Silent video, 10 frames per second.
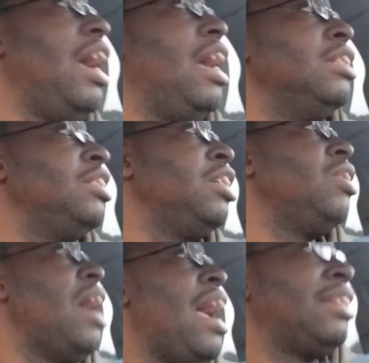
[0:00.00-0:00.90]
it still
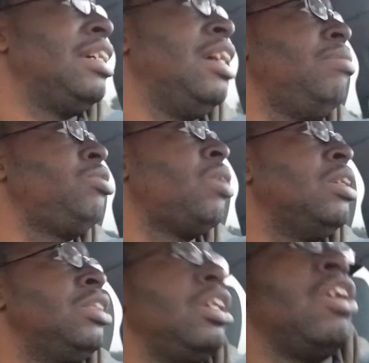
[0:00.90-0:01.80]
acts up,
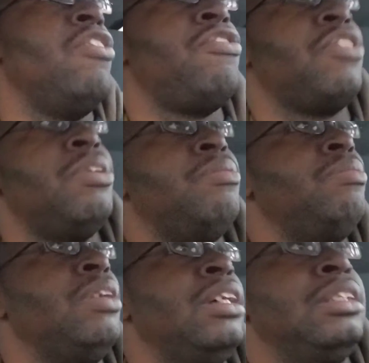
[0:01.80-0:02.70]
trying to go
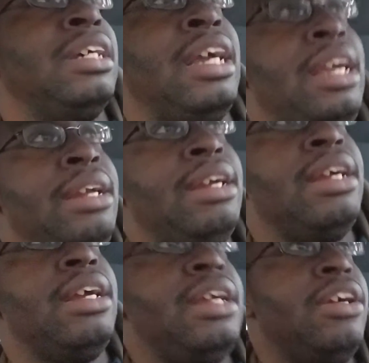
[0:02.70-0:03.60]
from, let's say,
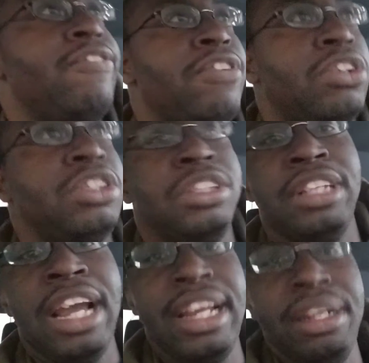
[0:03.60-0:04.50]
first to
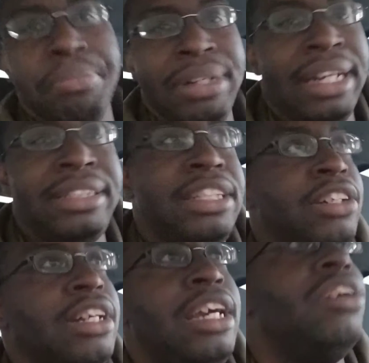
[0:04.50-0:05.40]
second, but that's the
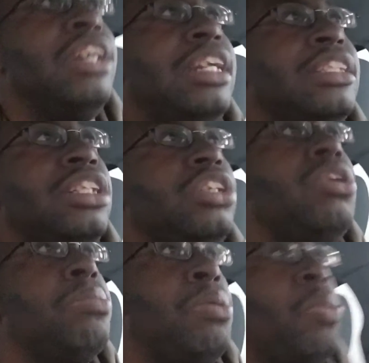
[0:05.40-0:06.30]
only, it doesn't do
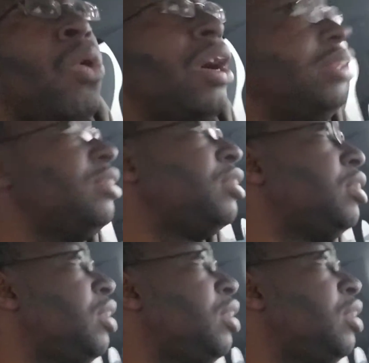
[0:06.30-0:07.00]
it but once.